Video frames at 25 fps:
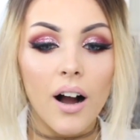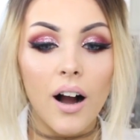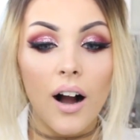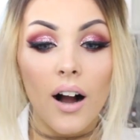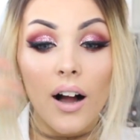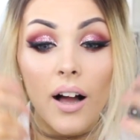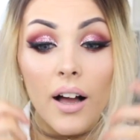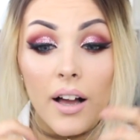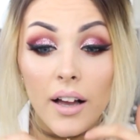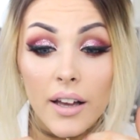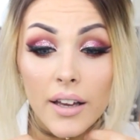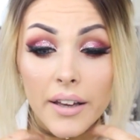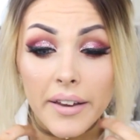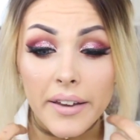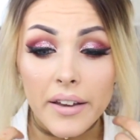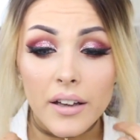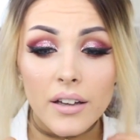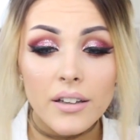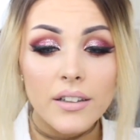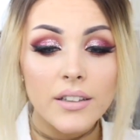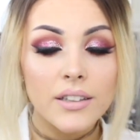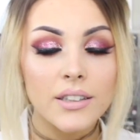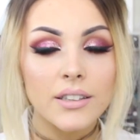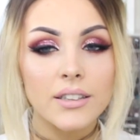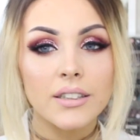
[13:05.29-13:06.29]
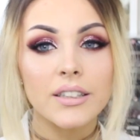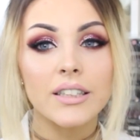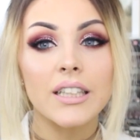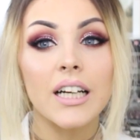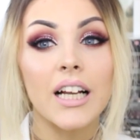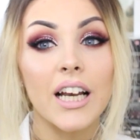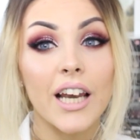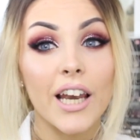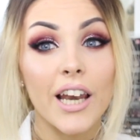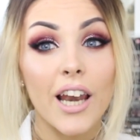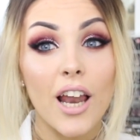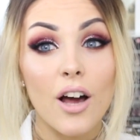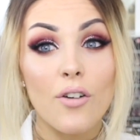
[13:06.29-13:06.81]
I
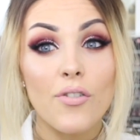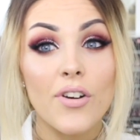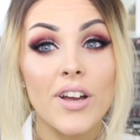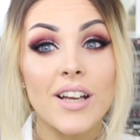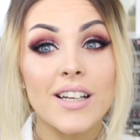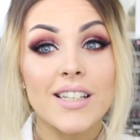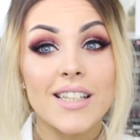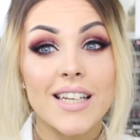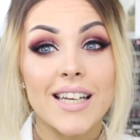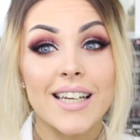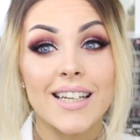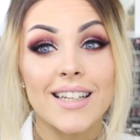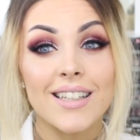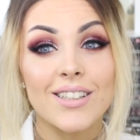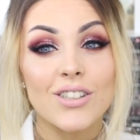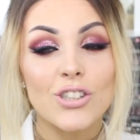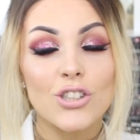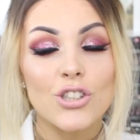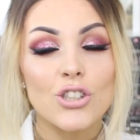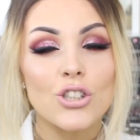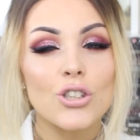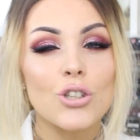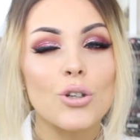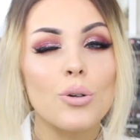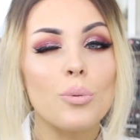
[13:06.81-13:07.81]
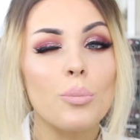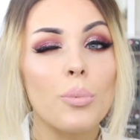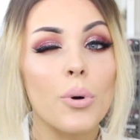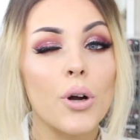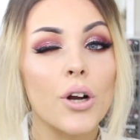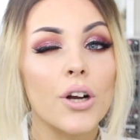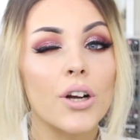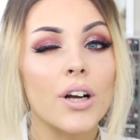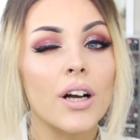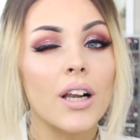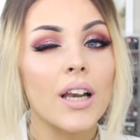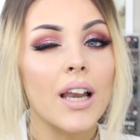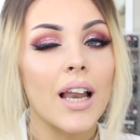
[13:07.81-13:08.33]
love it. It is
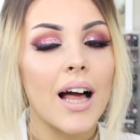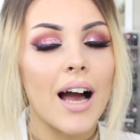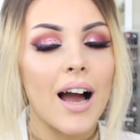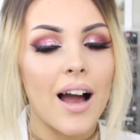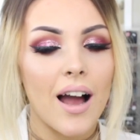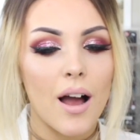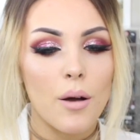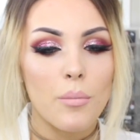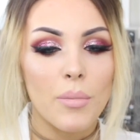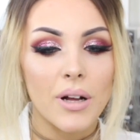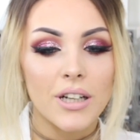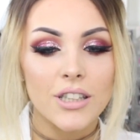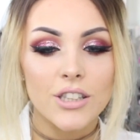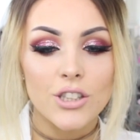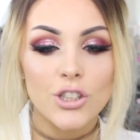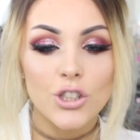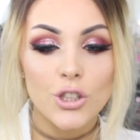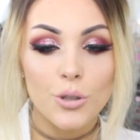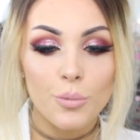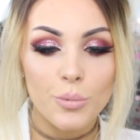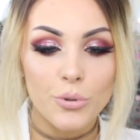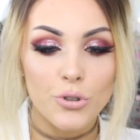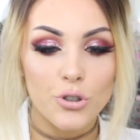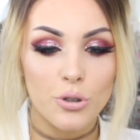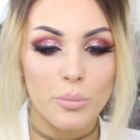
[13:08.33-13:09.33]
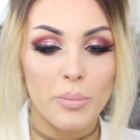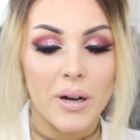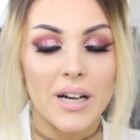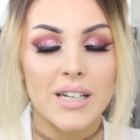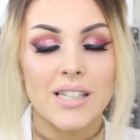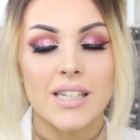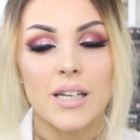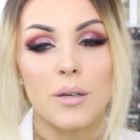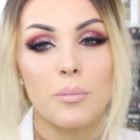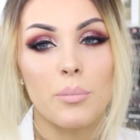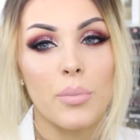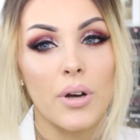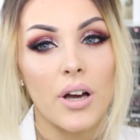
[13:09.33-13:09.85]
super glam and super
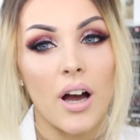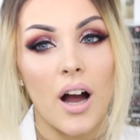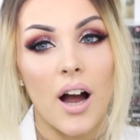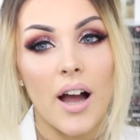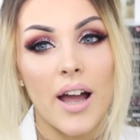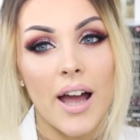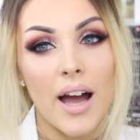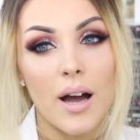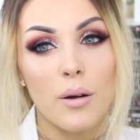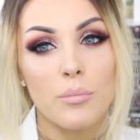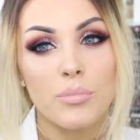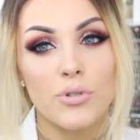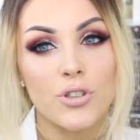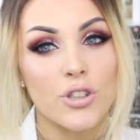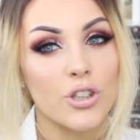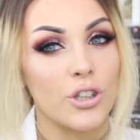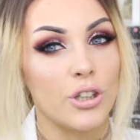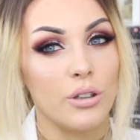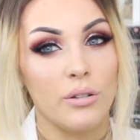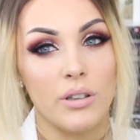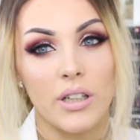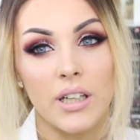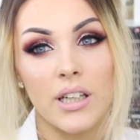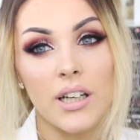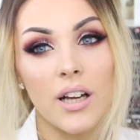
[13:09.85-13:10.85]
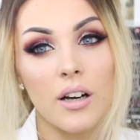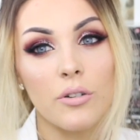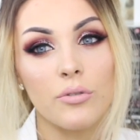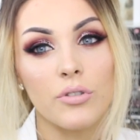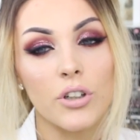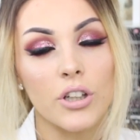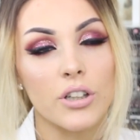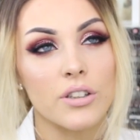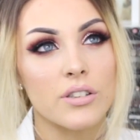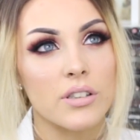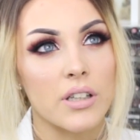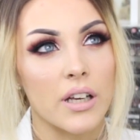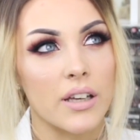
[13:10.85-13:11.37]
dramatic, but I absolutely love
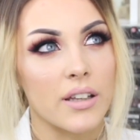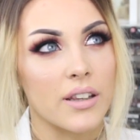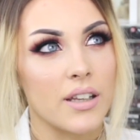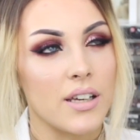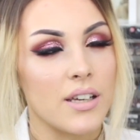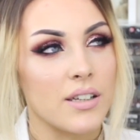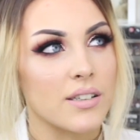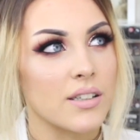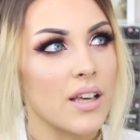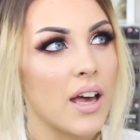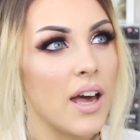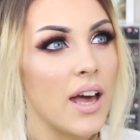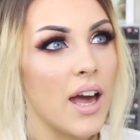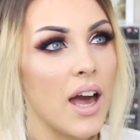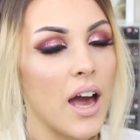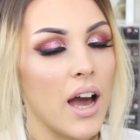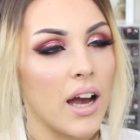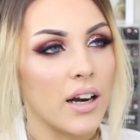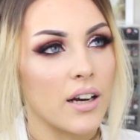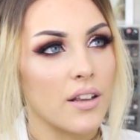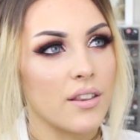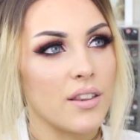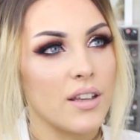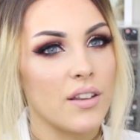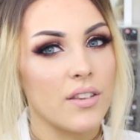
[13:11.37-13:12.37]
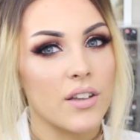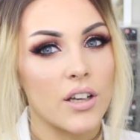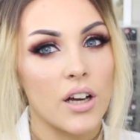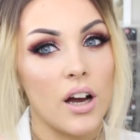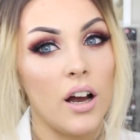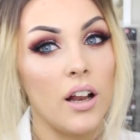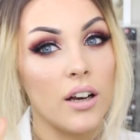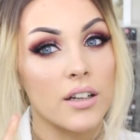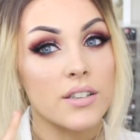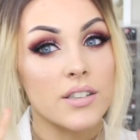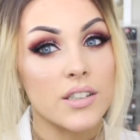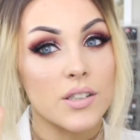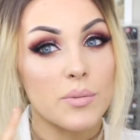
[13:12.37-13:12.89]
looks like these. And I think the
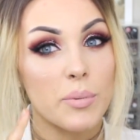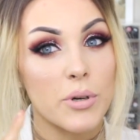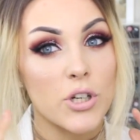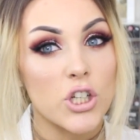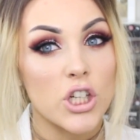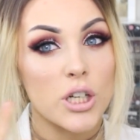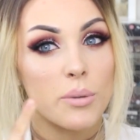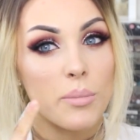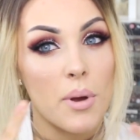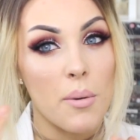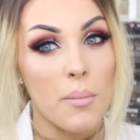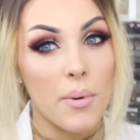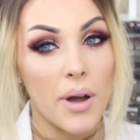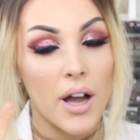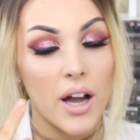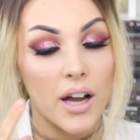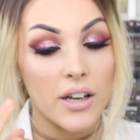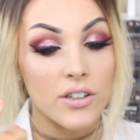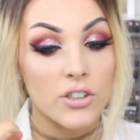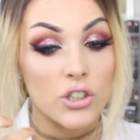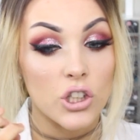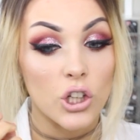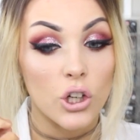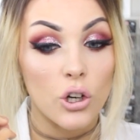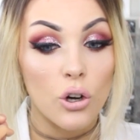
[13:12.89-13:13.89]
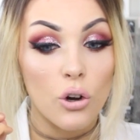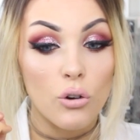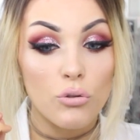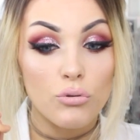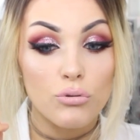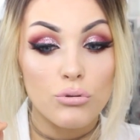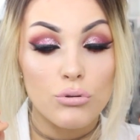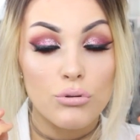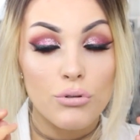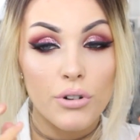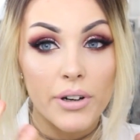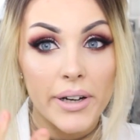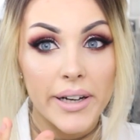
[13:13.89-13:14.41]
colours especially make my eyes look
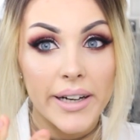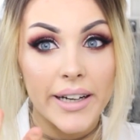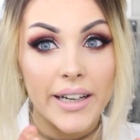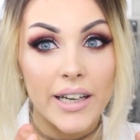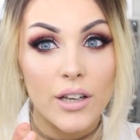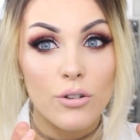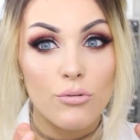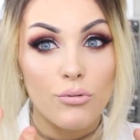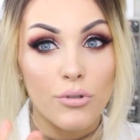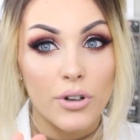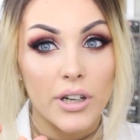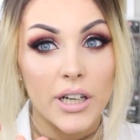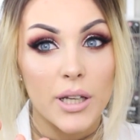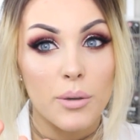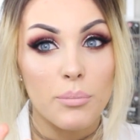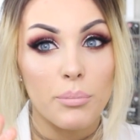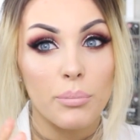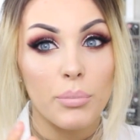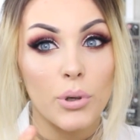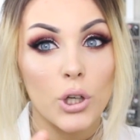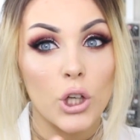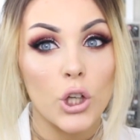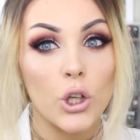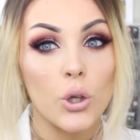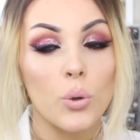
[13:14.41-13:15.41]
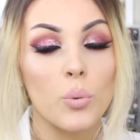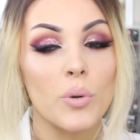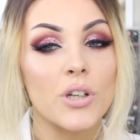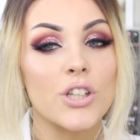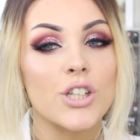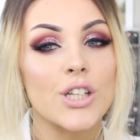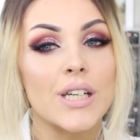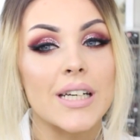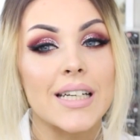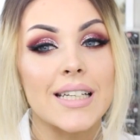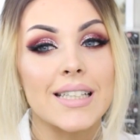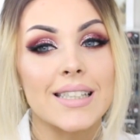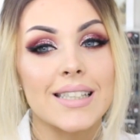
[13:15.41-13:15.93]
really, really blue,
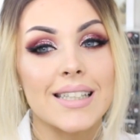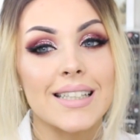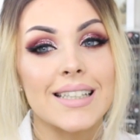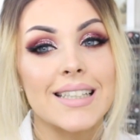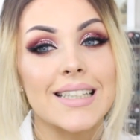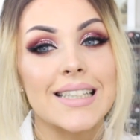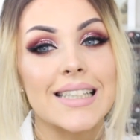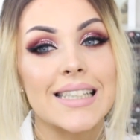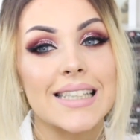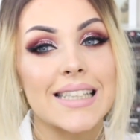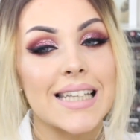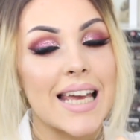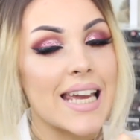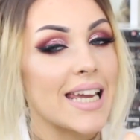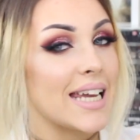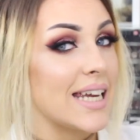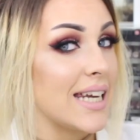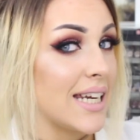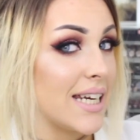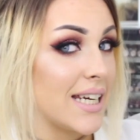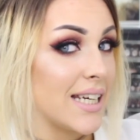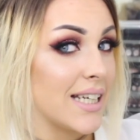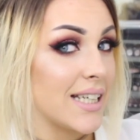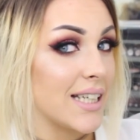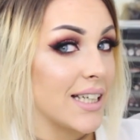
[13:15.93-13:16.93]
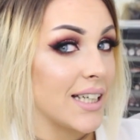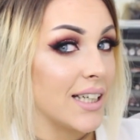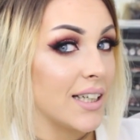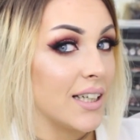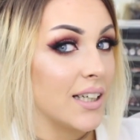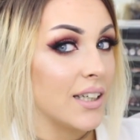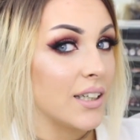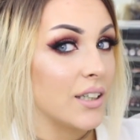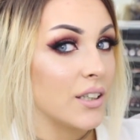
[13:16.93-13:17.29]
which is insane.